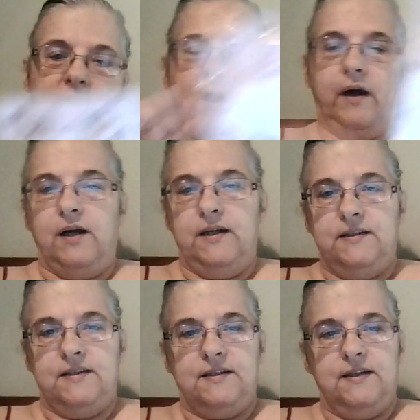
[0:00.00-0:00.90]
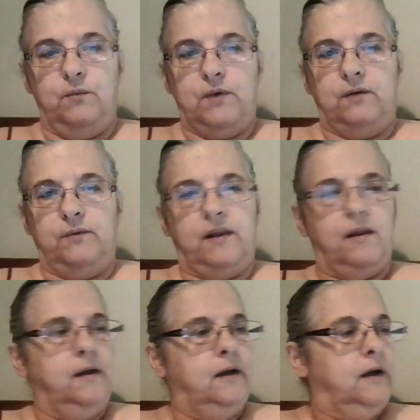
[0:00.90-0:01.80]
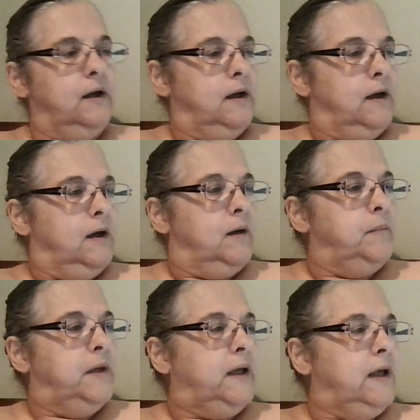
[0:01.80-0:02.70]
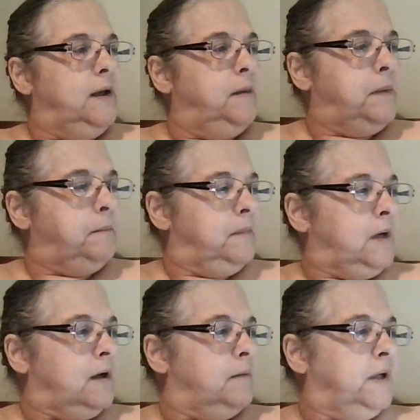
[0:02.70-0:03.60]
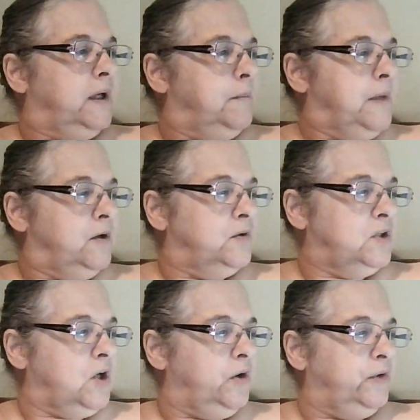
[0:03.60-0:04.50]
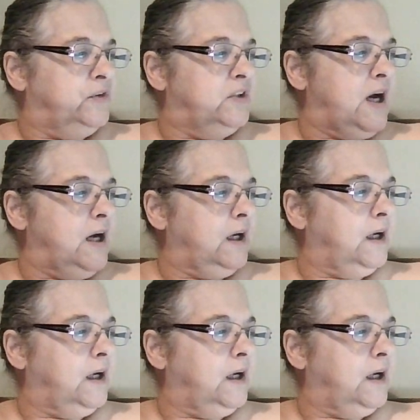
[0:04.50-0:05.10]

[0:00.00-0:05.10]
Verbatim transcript: I got a Disney one with Mickey, uh, Mickey Mouse, Donald Duck,